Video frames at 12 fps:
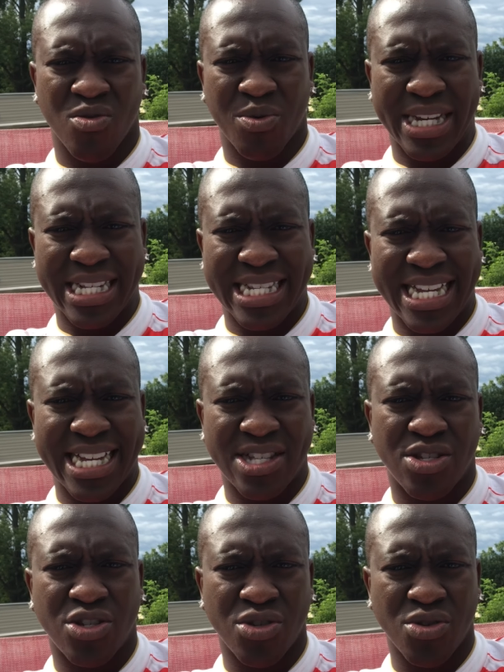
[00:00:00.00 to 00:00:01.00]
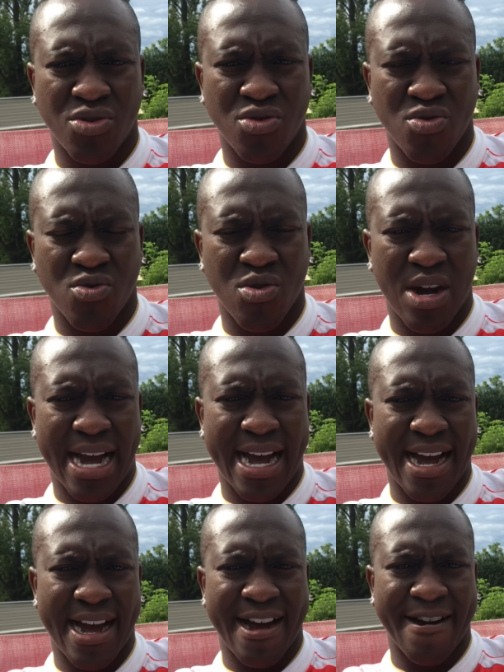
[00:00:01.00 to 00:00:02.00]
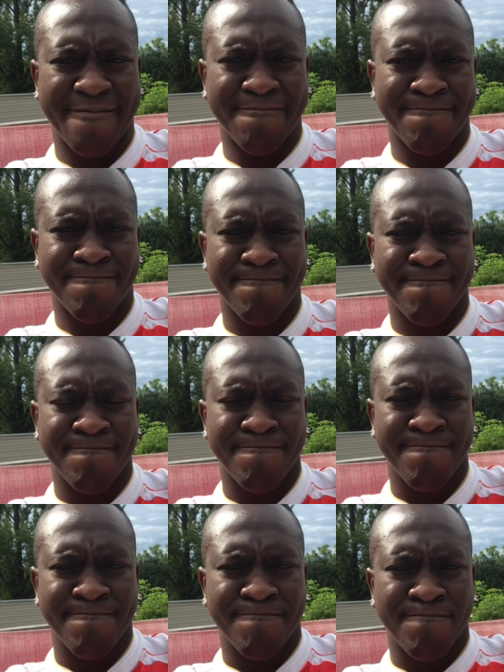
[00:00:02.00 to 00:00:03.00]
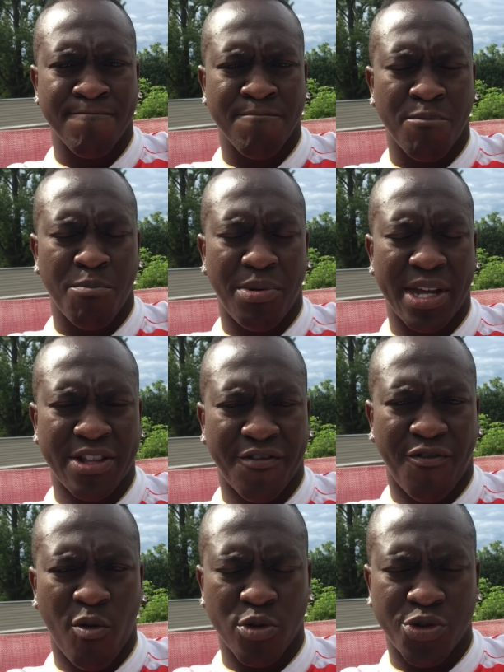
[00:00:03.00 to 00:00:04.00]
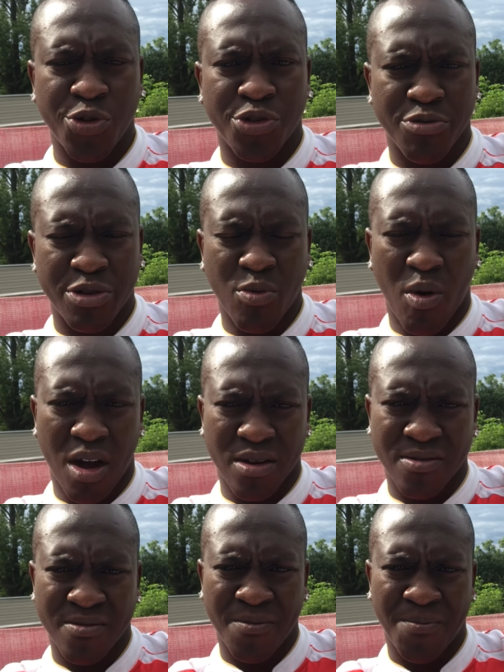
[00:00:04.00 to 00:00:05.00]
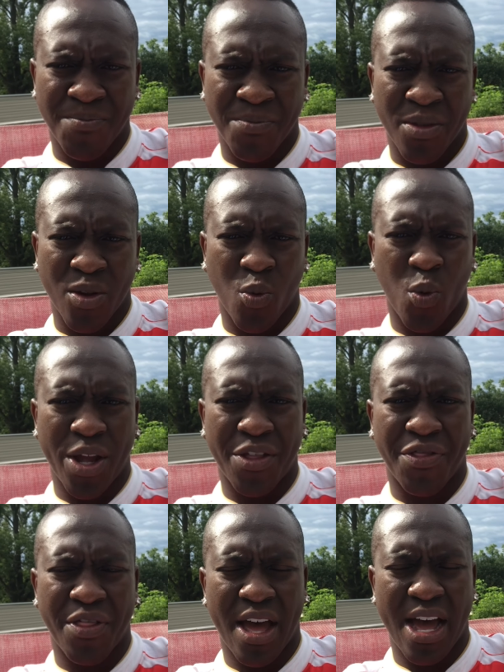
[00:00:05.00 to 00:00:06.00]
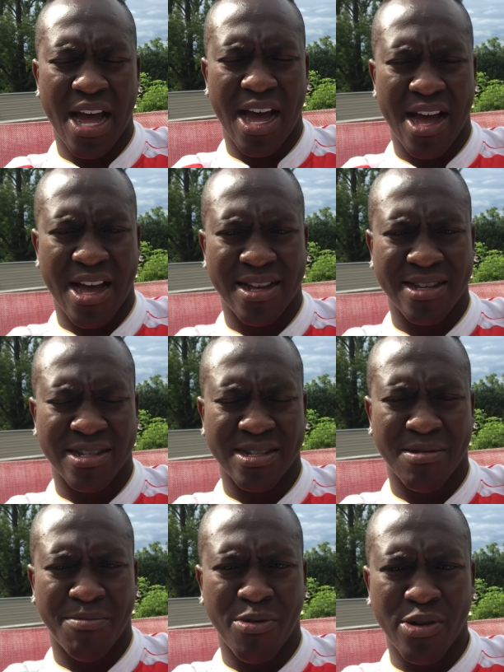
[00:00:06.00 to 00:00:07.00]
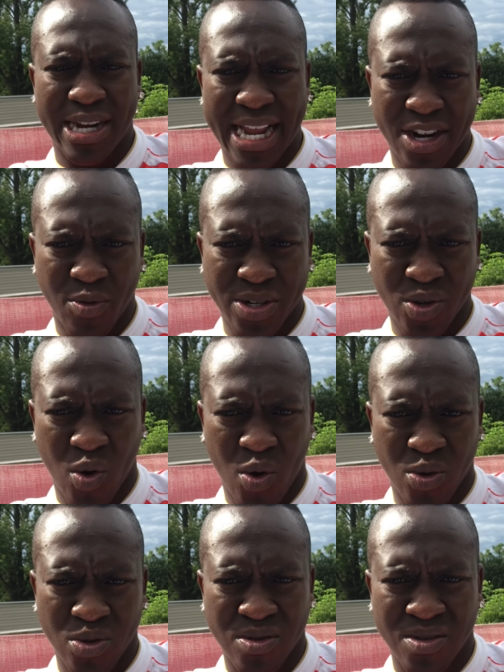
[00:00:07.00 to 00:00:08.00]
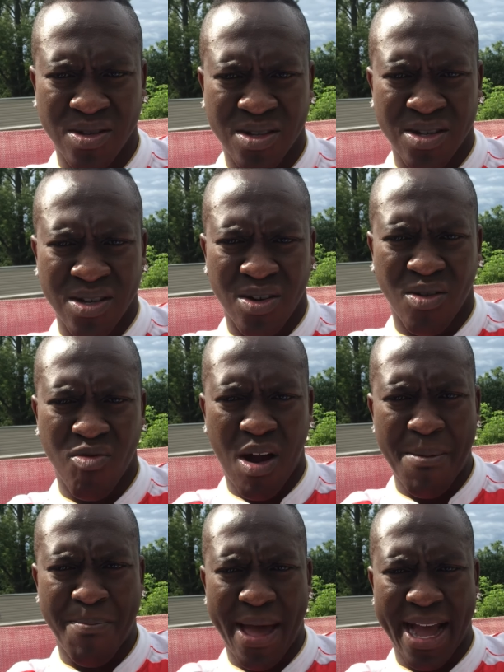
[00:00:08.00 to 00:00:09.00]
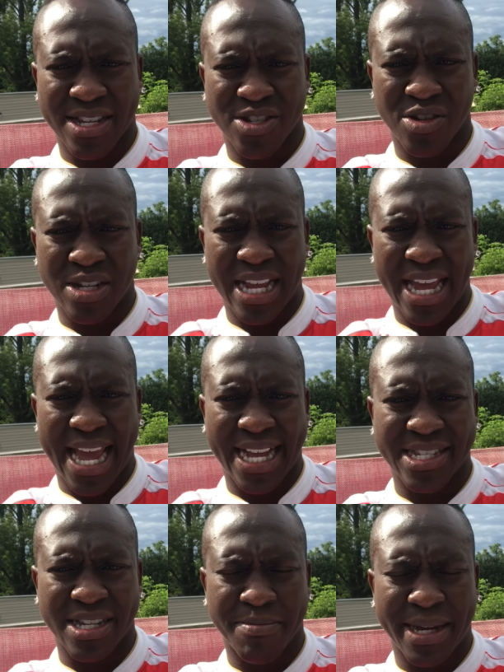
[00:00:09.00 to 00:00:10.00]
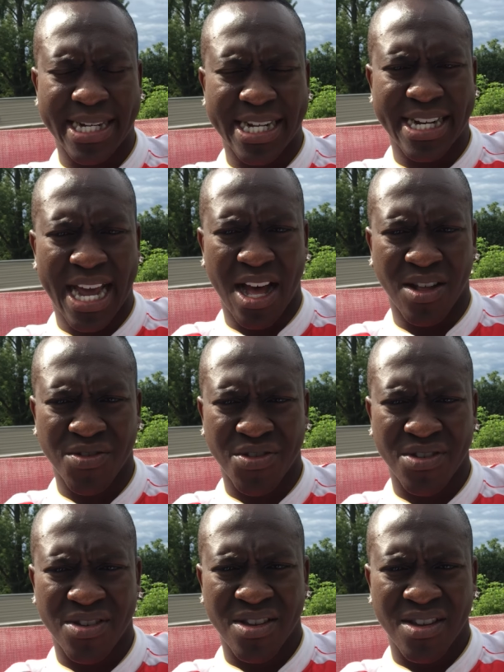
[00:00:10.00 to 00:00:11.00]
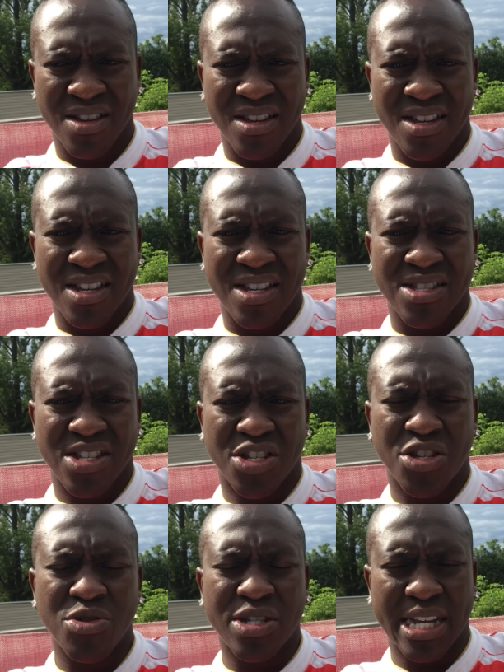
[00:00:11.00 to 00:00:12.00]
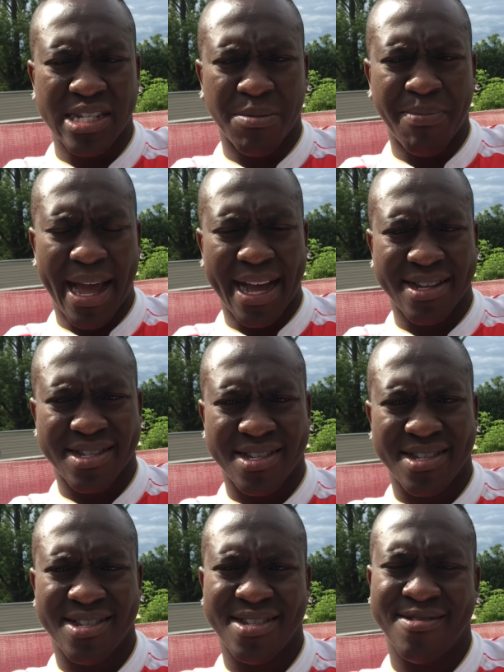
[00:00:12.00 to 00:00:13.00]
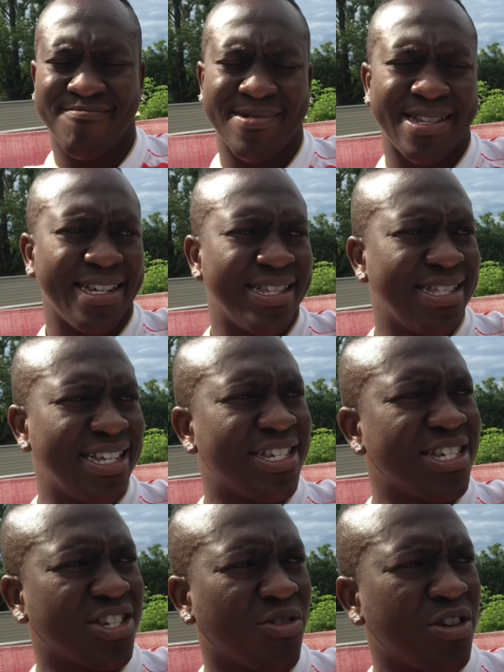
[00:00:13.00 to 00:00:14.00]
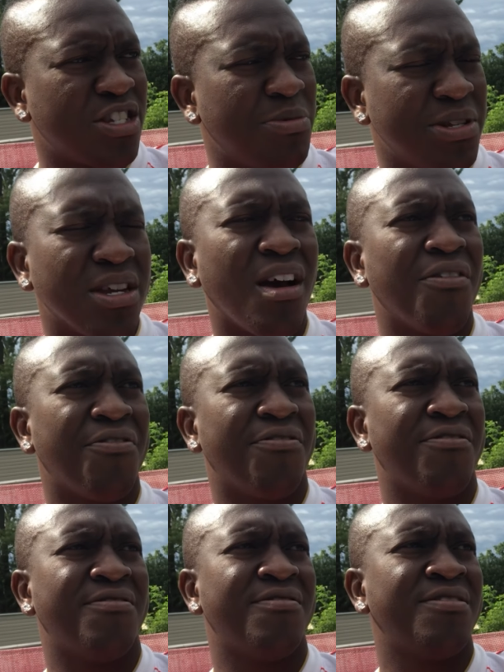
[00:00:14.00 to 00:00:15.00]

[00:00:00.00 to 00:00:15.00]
we need to play the 4-2-3-1 with Bird Leno in goal. Right back is going to Ainsley Maitland-Niles. The two center backs. This is going to be tough,